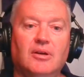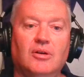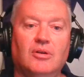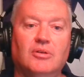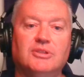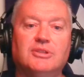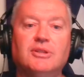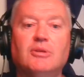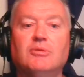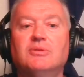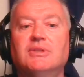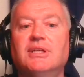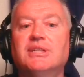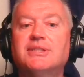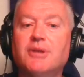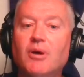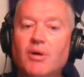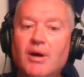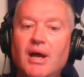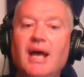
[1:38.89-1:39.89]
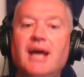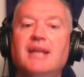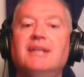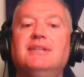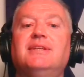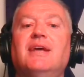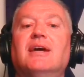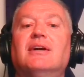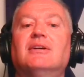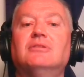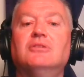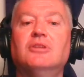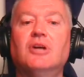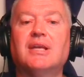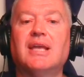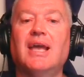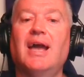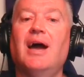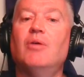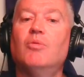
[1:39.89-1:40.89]
So let's go ahead and take a
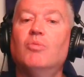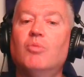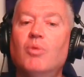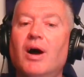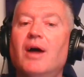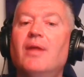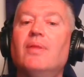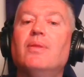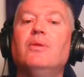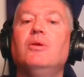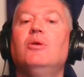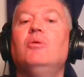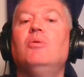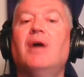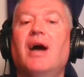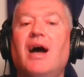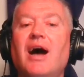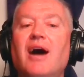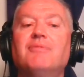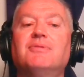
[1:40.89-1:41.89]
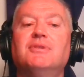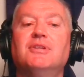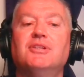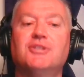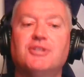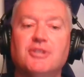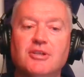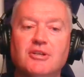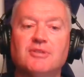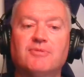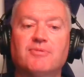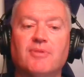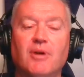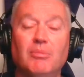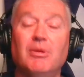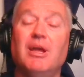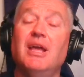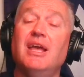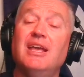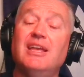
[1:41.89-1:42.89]
look at what you have to choose from